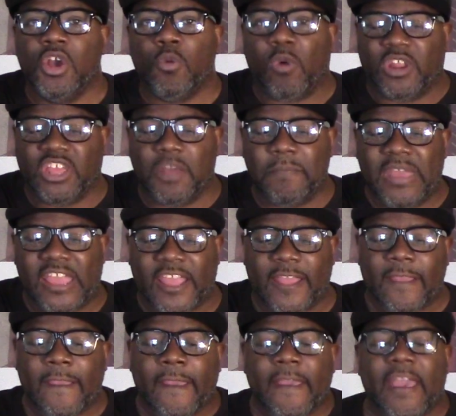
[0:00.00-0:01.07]
What do you
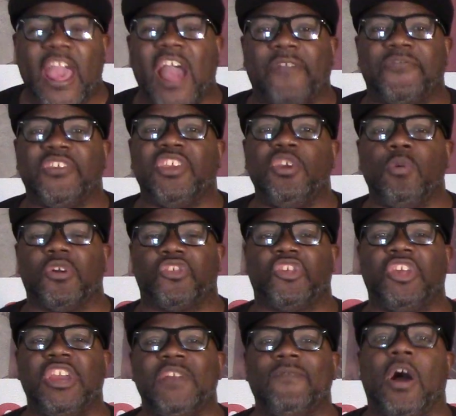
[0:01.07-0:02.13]
mean? After you
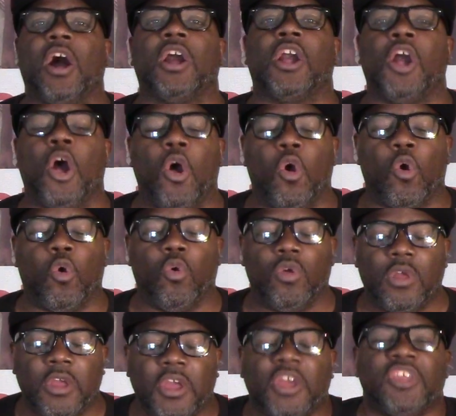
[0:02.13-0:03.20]
achieve a goal,